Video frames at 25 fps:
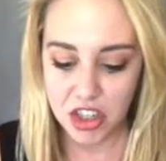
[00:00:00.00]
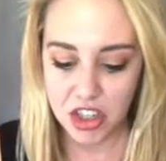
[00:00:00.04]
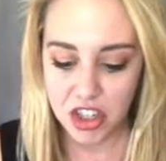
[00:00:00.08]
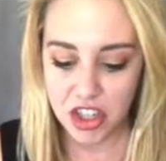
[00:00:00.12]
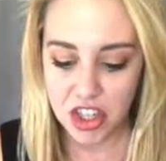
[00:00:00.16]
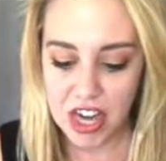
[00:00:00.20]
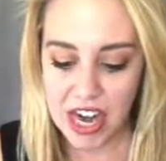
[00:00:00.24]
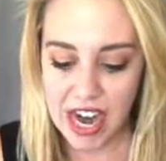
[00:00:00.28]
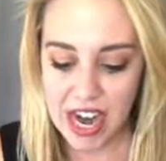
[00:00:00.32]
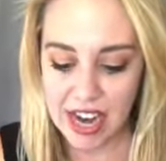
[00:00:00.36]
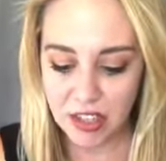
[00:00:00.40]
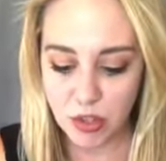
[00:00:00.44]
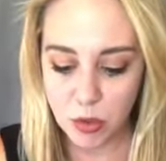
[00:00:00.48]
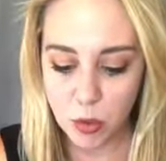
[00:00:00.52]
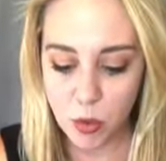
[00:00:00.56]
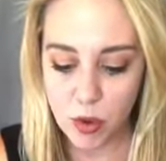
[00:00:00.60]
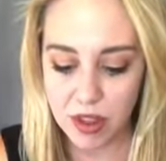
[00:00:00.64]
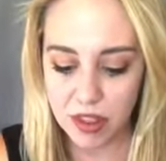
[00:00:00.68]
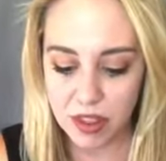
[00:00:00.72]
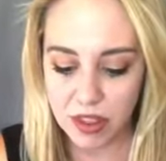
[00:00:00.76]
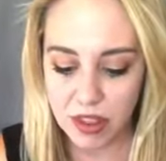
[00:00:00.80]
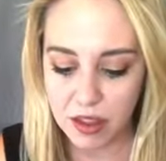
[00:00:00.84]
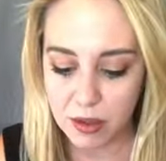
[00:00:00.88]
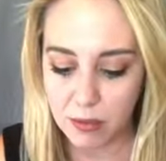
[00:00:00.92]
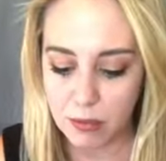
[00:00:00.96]
chat
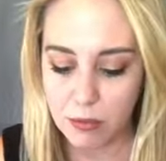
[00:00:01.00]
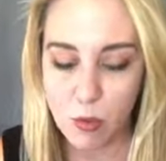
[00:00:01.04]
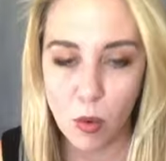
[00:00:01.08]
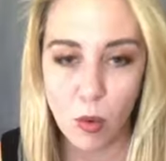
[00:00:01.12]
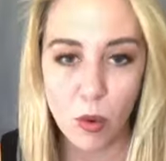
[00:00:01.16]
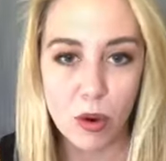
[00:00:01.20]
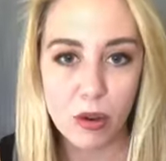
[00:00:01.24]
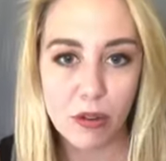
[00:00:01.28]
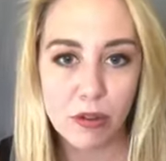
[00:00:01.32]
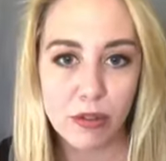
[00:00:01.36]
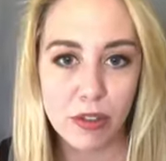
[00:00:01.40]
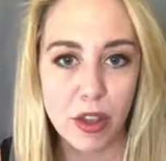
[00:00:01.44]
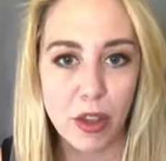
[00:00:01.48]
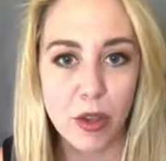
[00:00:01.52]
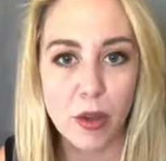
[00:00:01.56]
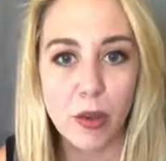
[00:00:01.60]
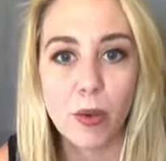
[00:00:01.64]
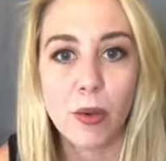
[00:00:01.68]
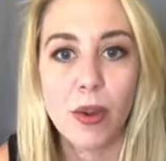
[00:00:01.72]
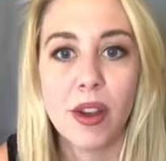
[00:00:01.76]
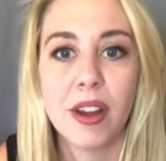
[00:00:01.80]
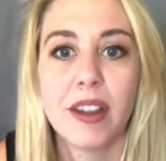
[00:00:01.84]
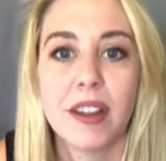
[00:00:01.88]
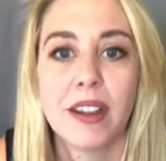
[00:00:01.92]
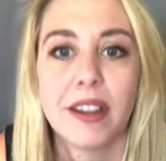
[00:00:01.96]
with more of
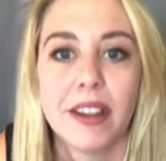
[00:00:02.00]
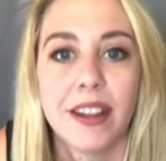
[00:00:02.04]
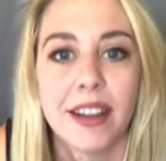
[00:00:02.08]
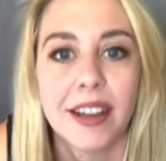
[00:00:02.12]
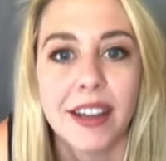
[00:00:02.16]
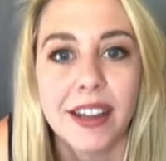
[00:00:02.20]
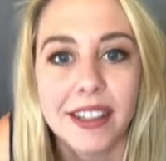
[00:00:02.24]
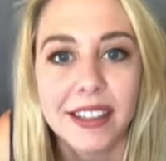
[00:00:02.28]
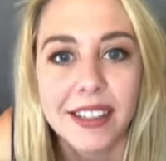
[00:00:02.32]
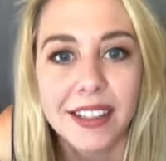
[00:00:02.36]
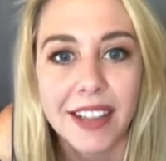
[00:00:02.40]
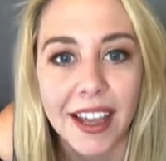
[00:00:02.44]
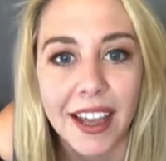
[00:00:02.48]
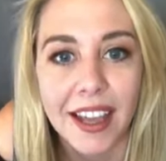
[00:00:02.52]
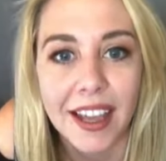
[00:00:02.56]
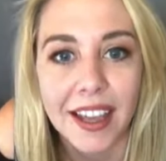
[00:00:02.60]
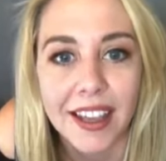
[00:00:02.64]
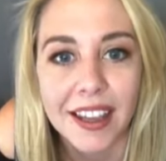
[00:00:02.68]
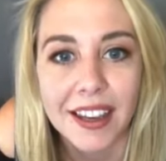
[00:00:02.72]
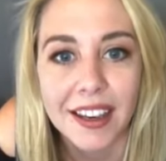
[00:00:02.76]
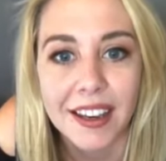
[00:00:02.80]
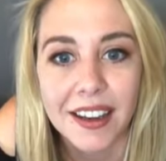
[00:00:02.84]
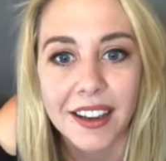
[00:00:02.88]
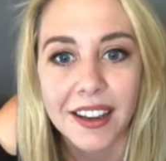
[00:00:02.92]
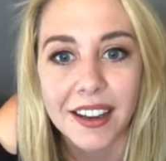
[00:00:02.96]
you
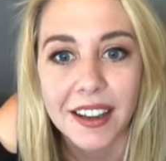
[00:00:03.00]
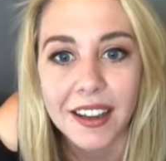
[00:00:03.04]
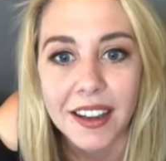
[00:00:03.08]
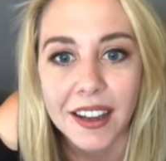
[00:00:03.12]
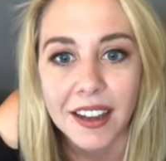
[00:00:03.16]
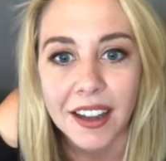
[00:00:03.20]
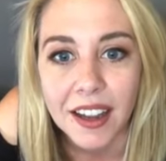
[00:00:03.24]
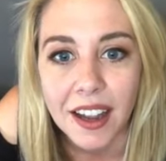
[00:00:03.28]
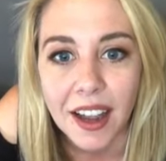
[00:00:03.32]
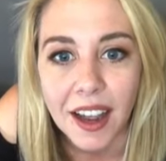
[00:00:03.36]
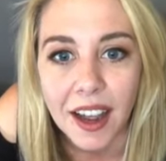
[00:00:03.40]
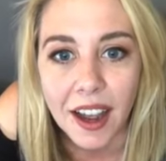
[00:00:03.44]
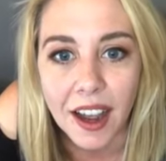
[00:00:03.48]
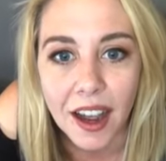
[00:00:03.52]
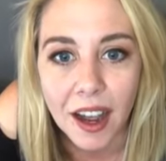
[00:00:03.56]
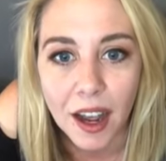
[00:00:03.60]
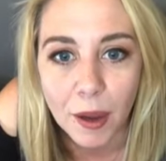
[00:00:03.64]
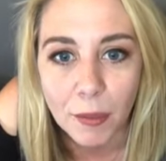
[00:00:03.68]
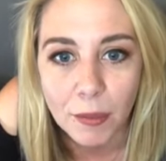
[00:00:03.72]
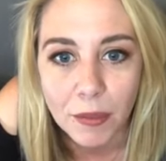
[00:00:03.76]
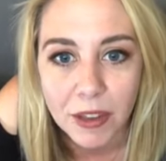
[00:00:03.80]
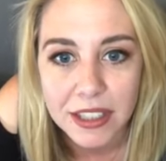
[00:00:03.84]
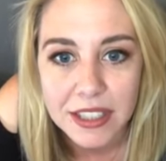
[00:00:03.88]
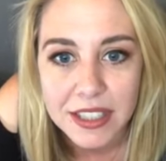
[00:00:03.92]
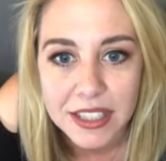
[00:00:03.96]
again.
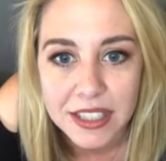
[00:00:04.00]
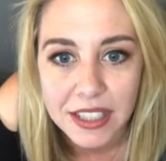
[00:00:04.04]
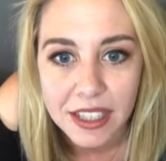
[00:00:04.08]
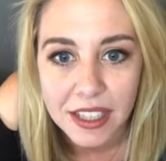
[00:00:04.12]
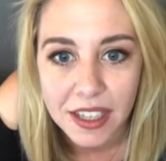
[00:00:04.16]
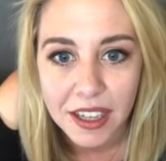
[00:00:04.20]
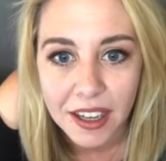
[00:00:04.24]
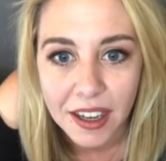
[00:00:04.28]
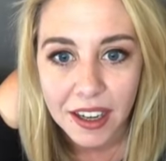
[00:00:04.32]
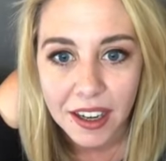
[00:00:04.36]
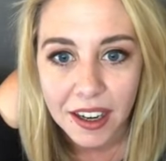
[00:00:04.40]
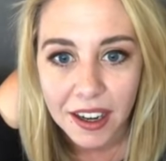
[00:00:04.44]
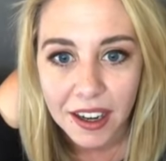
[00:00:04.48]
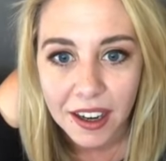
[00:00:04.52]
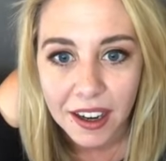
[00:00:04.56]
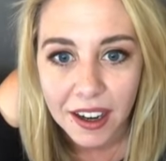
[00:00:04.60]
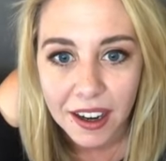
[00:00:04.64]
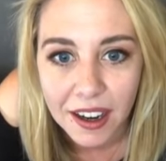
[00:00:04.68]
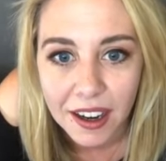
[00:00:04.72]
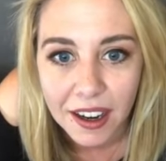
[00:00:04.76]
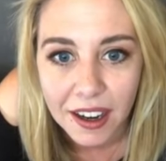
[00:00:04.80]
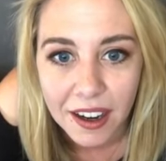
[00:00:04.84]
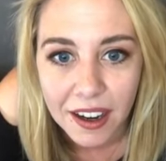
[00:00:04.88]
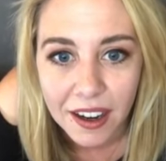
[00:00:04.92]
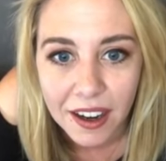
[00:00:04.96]
Um, let's see
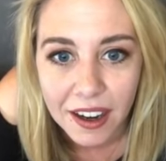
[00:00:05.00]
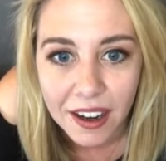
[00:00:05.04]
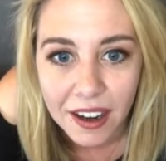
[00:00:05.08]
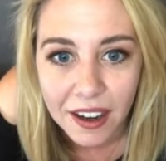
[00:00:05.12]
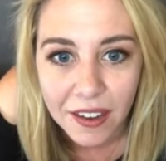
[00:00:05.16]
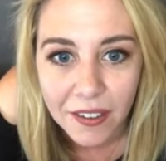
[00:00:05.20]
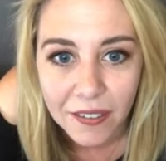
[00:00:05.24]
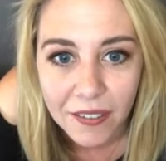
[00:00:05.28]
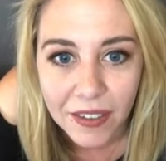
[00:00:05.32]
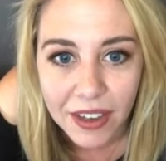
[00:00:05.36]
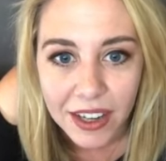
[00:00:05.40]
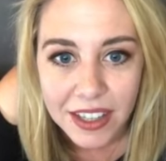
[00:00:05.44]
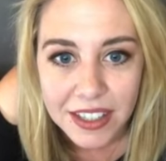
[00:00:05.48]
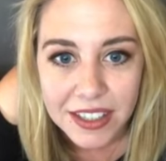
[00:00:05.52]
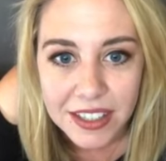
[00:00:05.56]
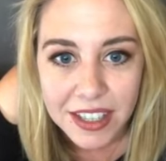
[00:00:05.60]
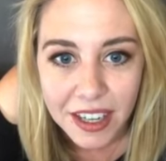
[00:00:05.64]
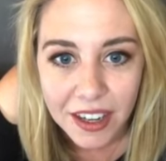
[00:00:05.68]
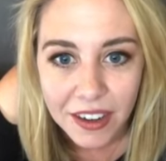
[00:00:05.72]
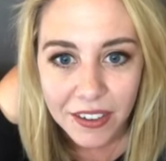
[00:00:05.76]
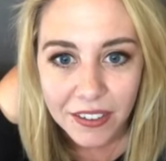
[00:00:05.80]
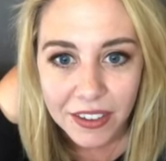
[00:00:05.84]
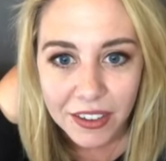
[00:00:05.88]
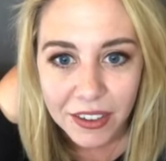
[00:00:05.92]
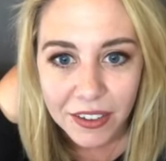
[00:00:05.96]
here. I
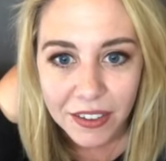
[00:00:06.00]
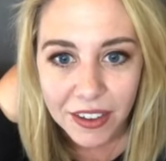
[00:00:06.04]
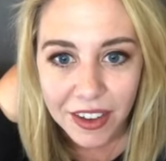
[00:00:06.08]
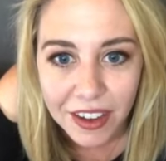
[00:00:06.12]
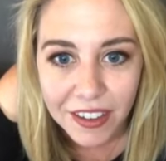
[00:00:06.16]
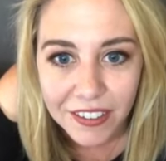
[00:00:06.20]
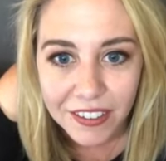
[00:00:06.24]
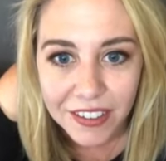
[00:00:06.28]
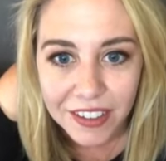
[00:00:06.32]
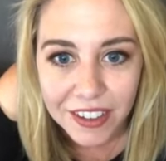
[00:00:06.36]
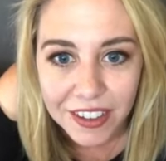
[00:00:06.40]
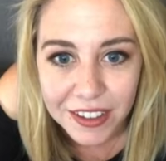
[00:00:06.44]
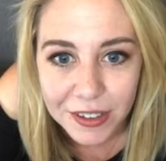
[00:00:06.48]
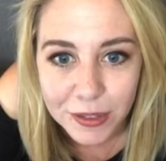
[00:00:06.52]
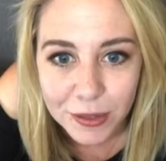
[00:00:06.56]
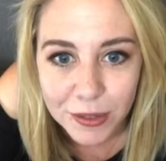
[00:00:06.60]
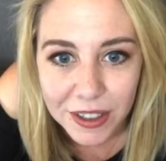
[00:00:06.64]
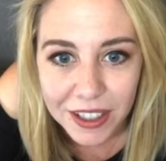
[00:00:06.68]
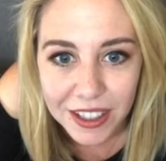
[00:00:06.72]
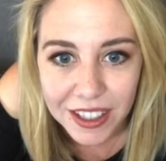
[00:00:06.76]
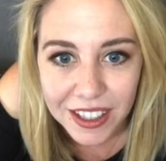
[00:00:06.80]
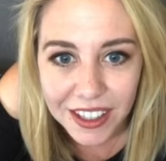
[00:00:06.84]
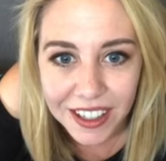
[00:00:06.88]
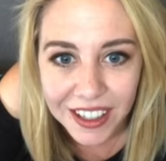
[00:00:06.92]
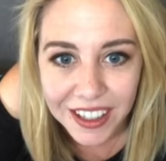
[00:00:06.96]
said I would do it after this
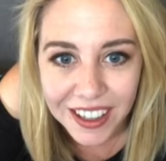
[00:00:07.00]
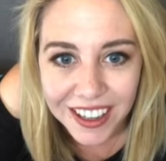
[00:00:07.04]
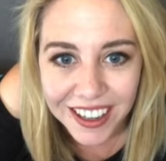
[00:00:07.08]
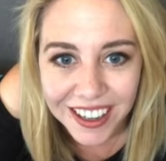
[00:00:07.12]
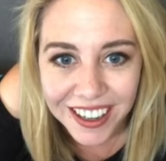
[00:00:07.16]
week.